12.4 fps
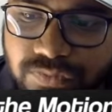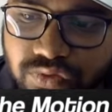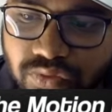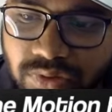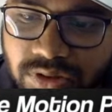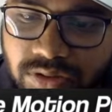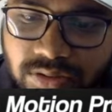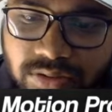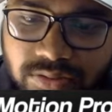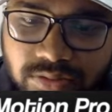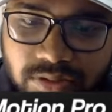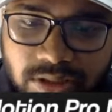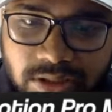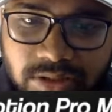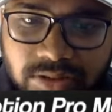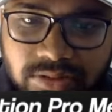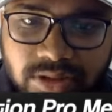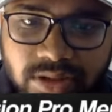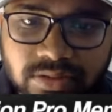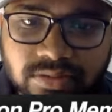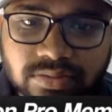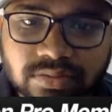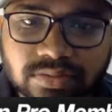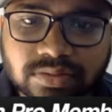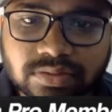Okay, like that.
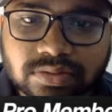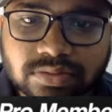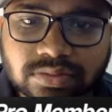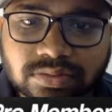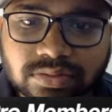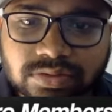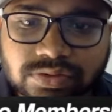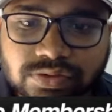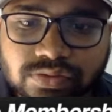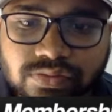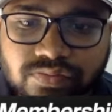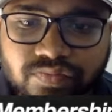So